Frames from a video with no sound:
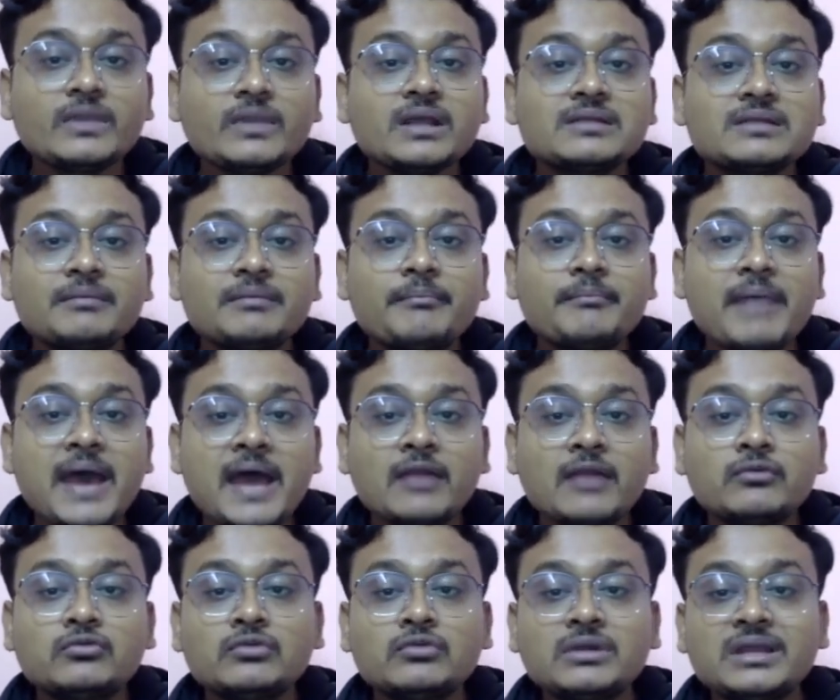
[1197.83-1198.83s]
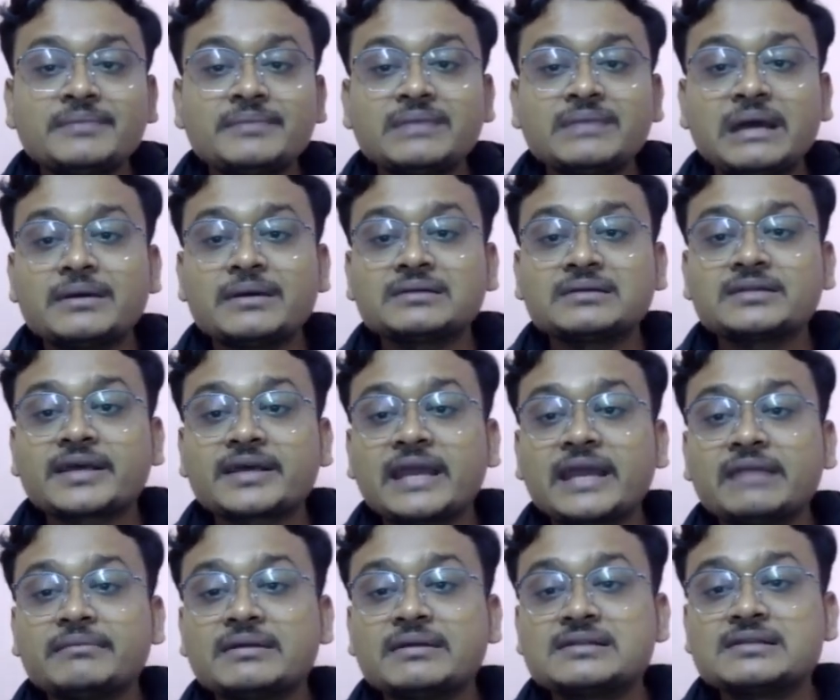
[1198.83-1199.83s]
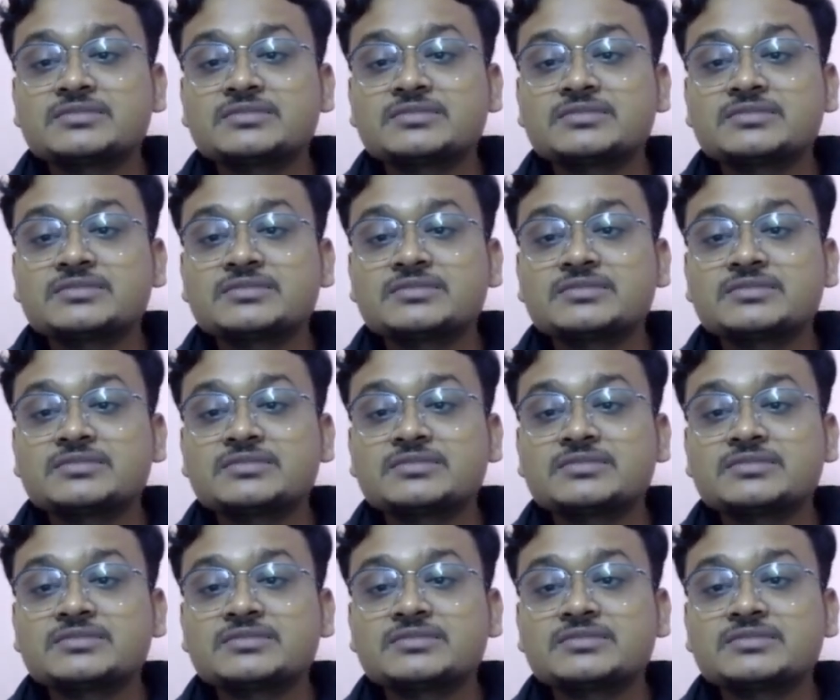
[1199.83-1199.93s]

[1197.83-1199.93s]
The Man Who Lived Among the Cannibals,